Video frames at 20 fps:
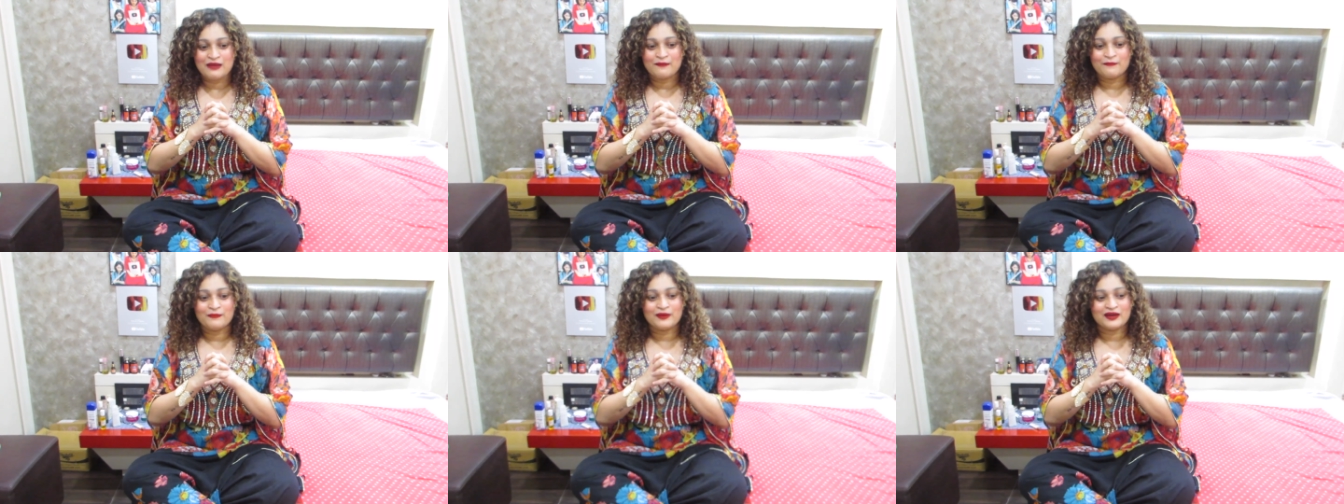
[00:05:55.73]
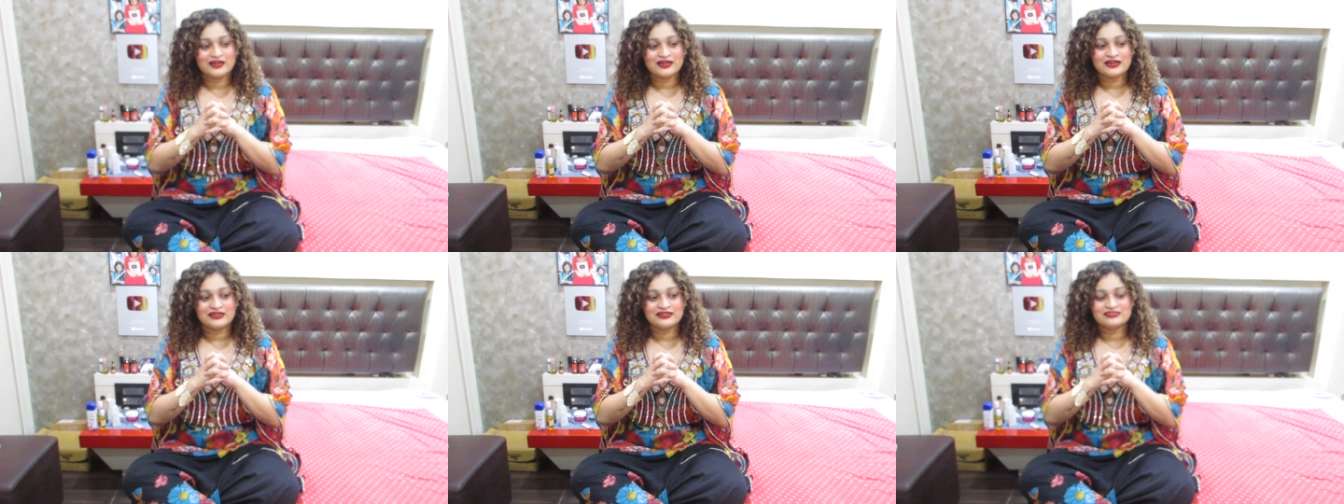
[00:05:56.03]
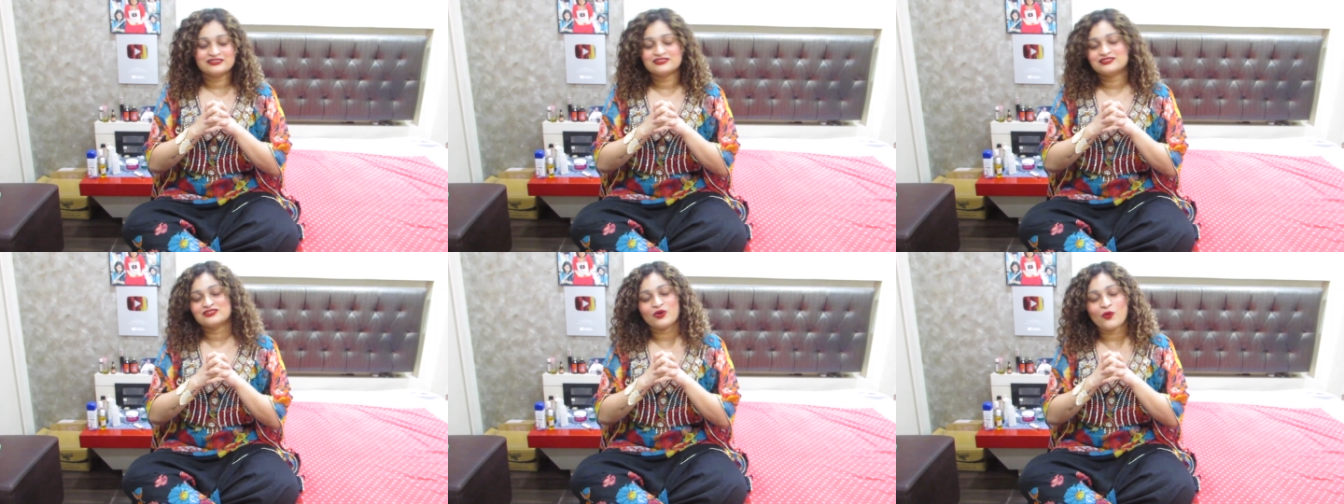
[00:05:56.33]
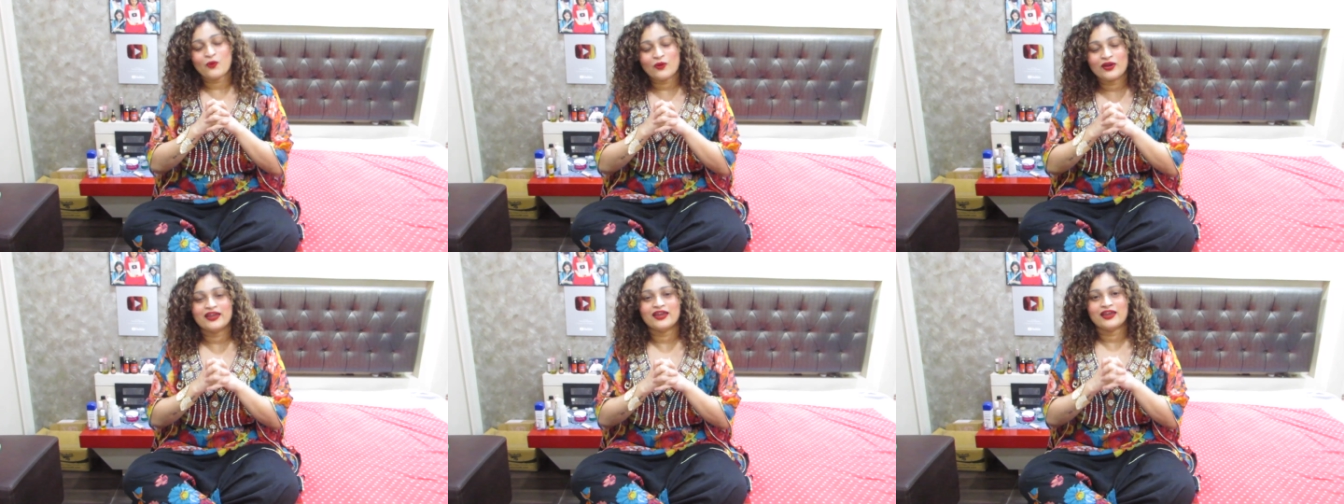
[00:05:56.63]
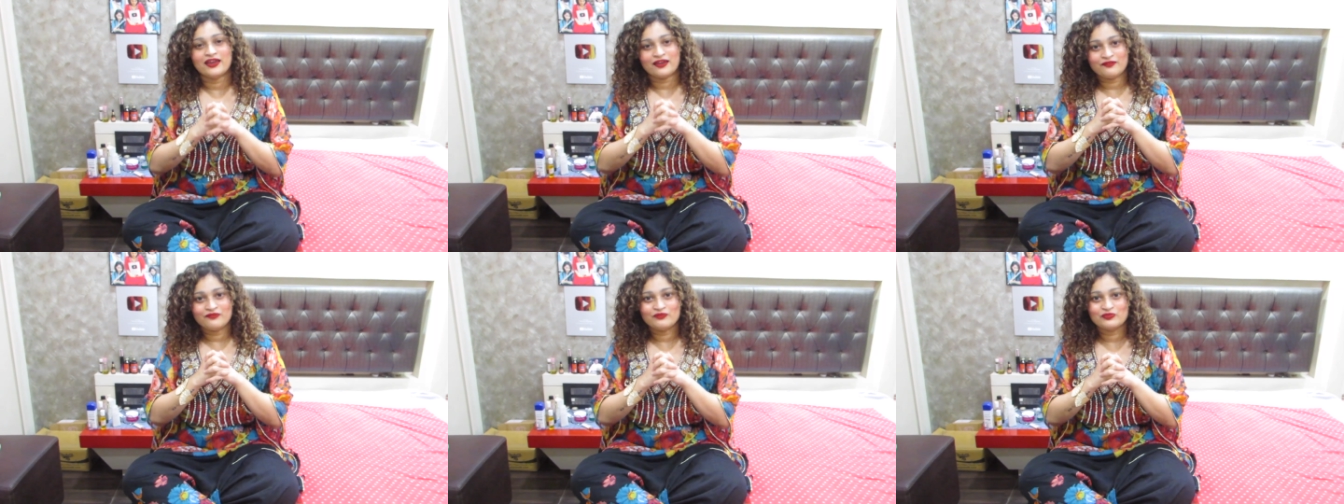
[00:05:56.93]
but it's
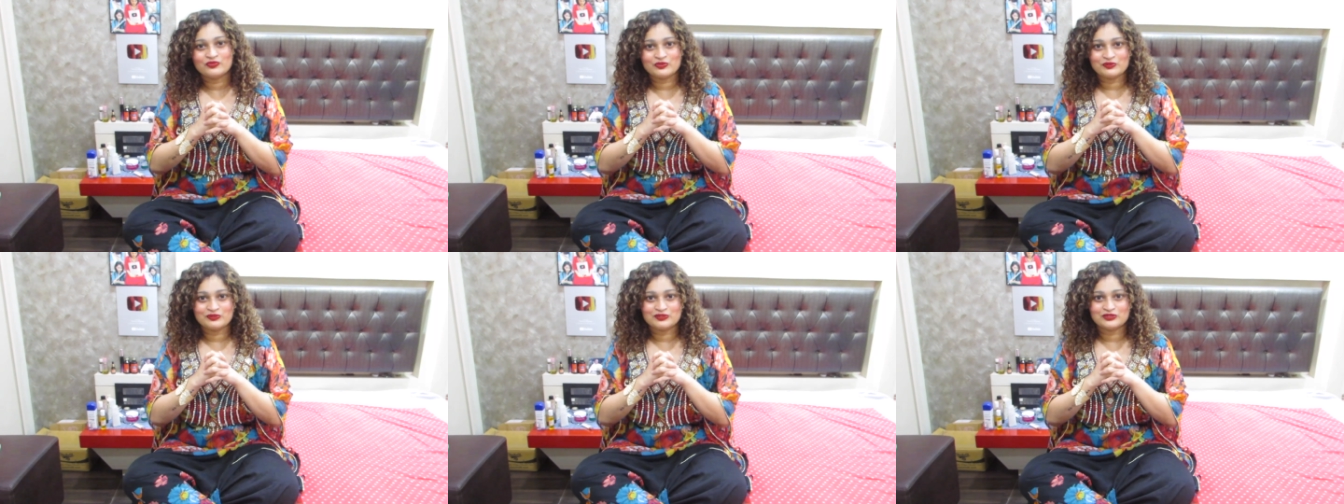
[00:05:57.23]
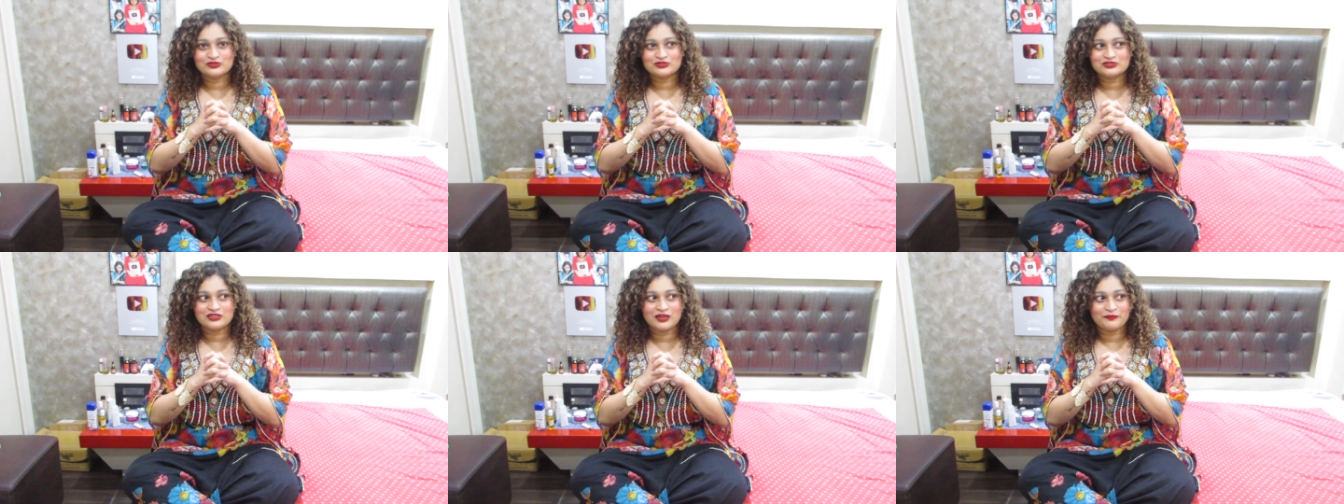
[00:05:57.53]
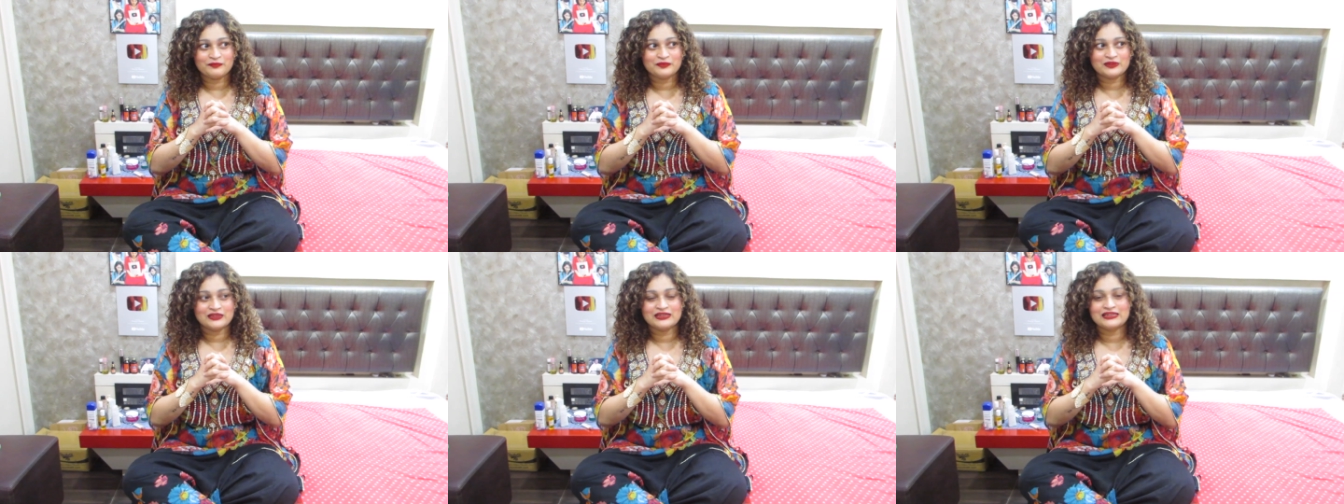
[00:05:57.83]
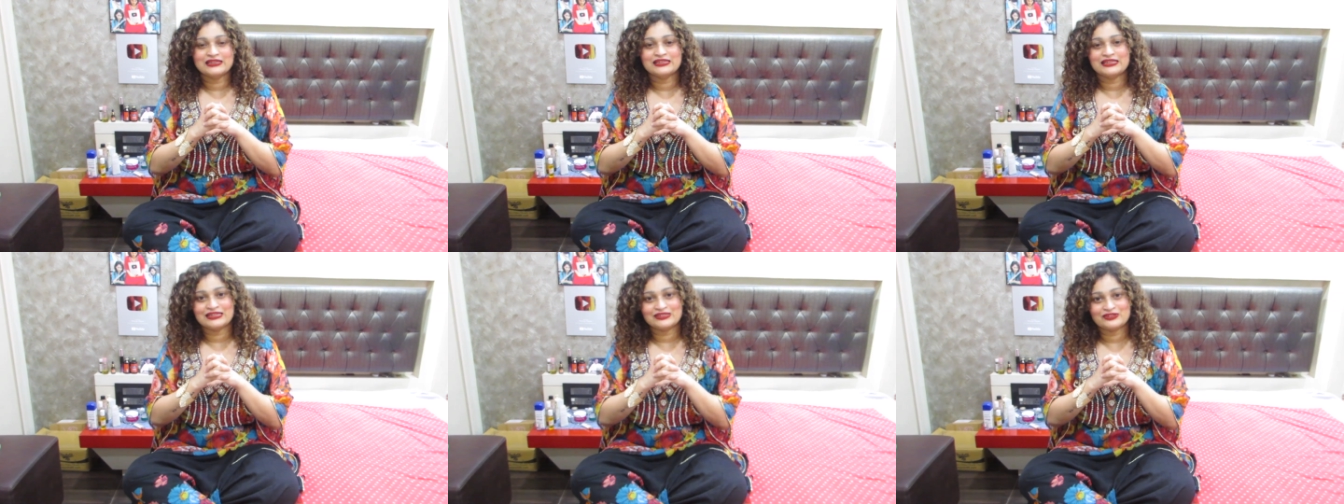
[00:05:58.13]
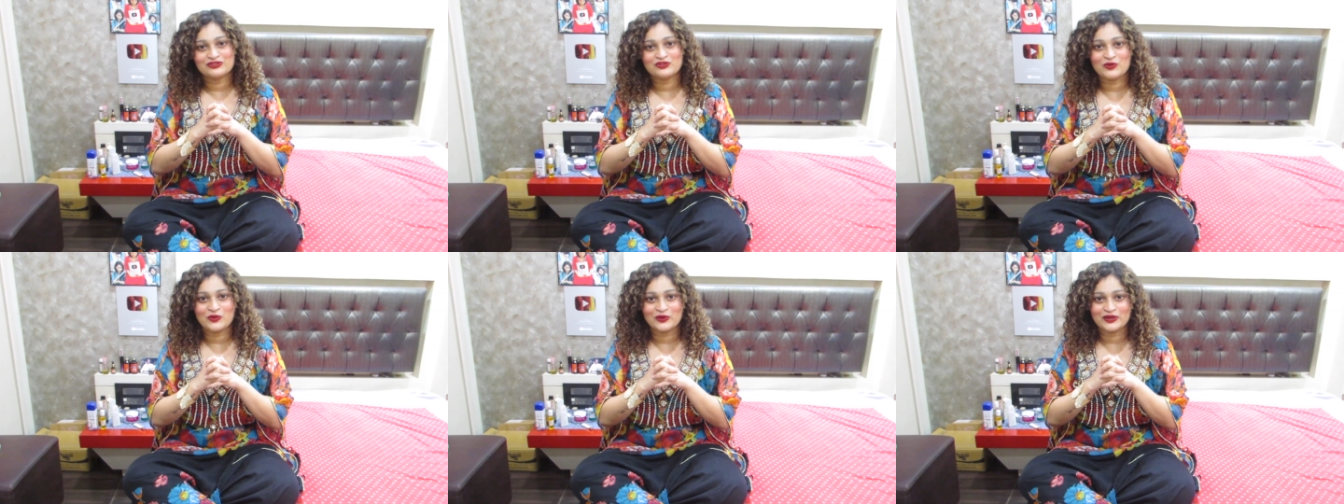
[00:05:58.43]
okay we will do something
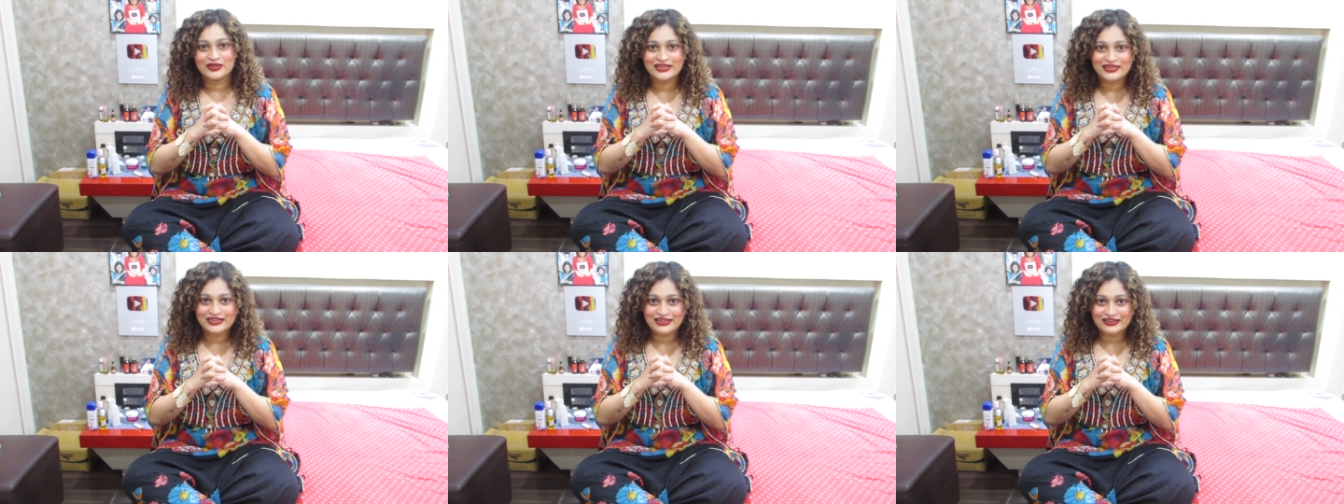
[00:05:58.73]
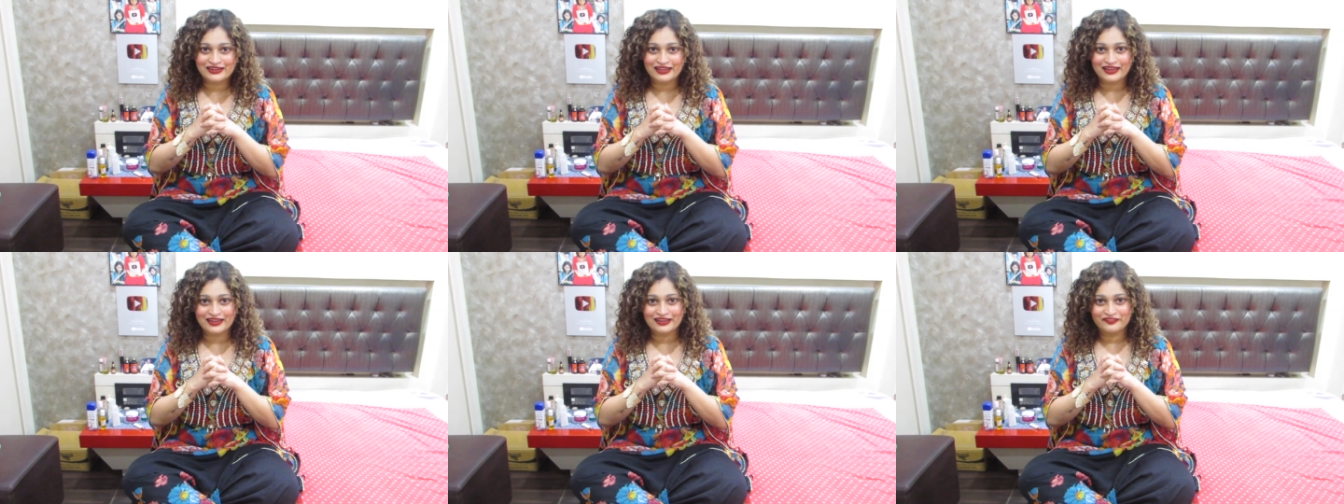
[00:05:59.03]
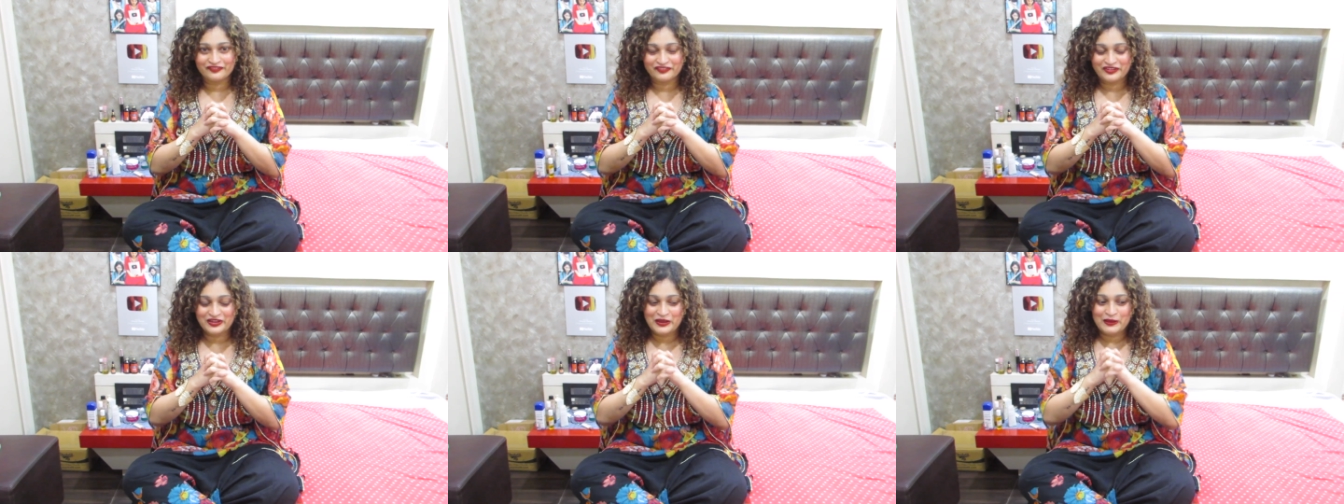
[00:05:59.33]
later on in life